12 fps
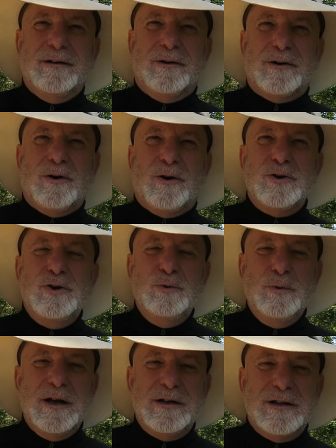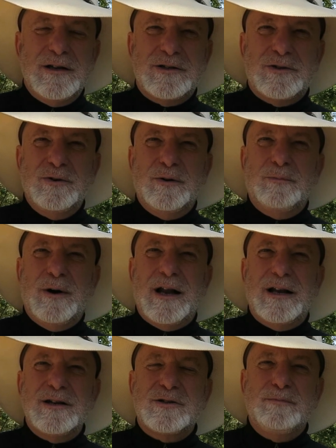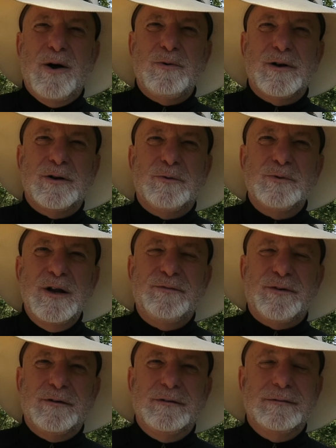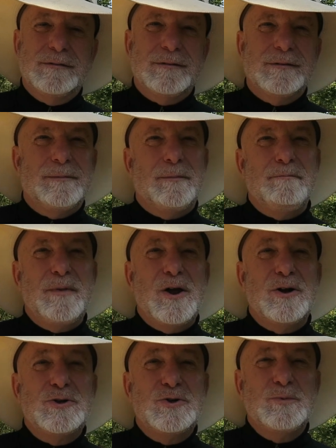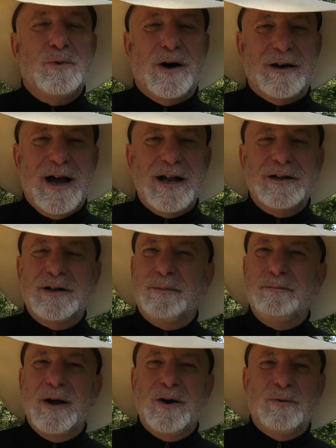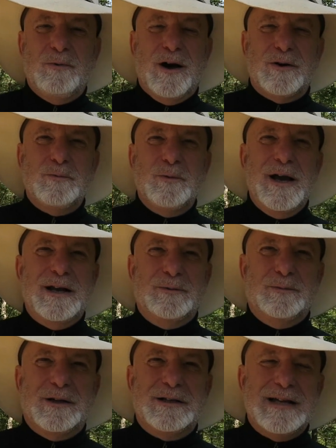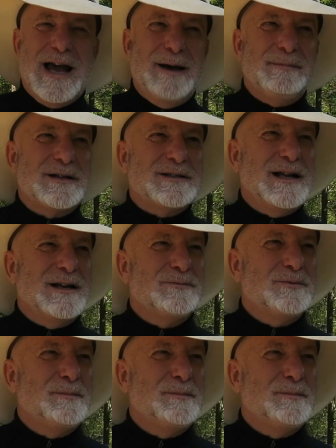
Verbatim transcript: or, or you witness to them while they smoking a reefer married you wanna I did a marijuana wedding one time. I was telling,